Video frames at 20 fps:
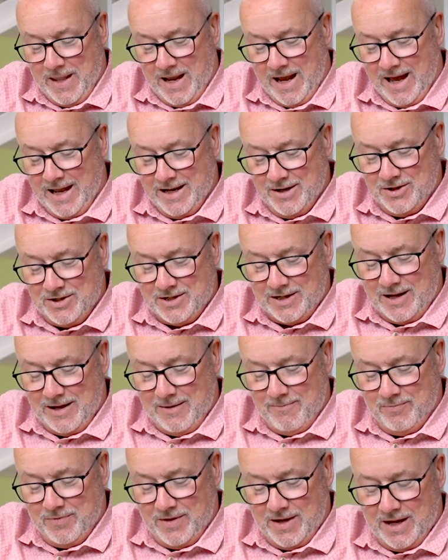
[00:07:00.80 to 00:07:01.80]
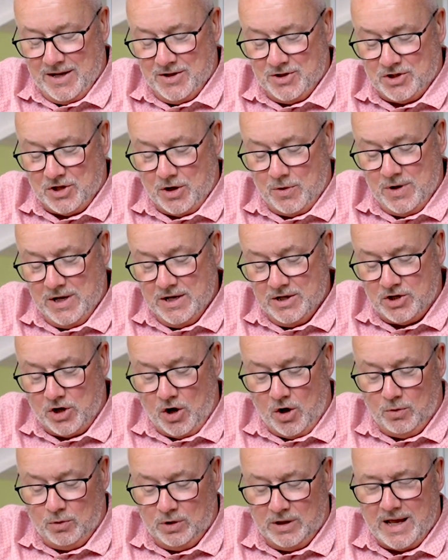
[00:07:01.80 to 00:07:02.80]
And so his
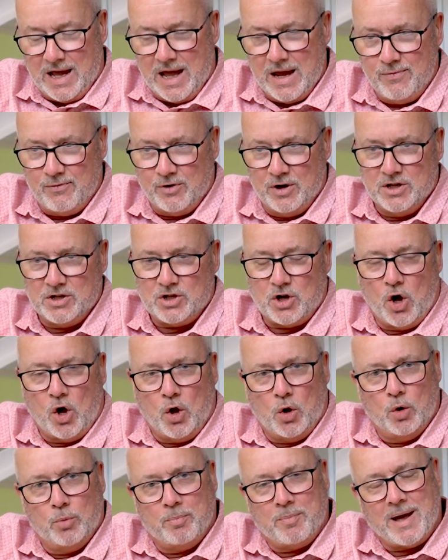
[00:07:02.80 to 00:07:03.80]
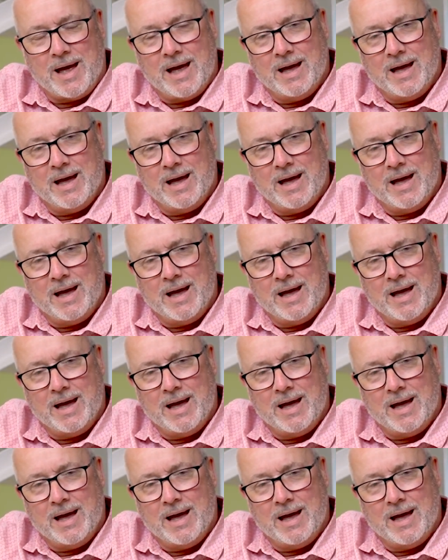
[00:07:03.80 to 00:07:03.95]
whole life and his whole